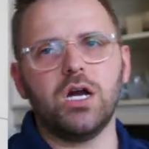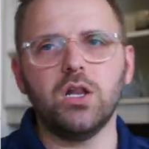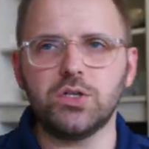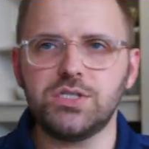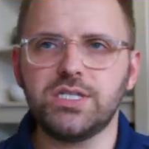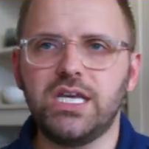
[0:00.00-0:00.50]

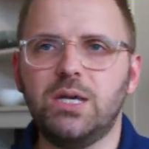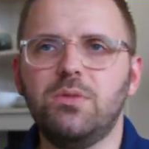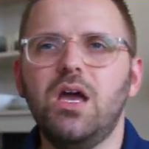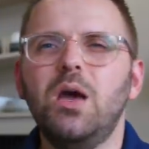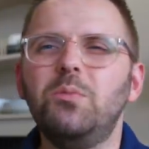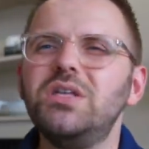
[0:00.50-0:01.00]
color scheme,
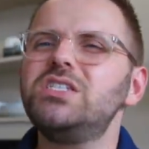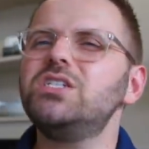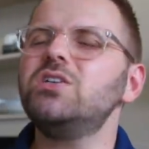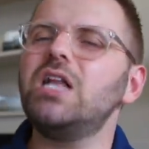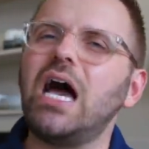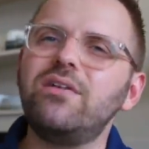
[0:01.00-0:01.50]
but
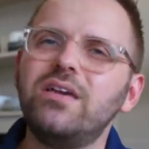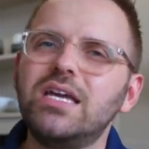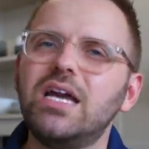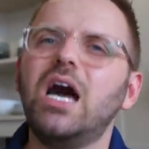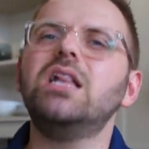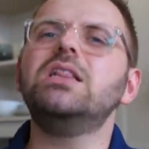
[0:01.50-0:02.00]
still
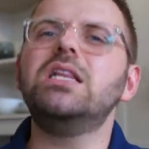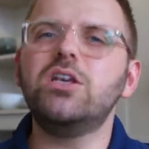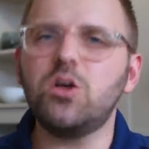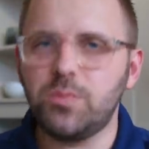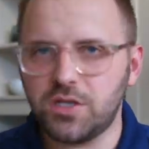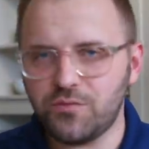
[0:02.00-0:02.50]
having a
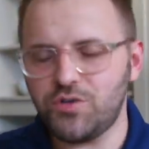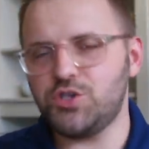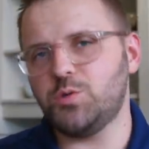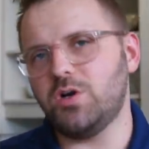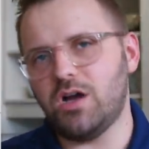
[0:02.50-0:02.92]
little bit of visual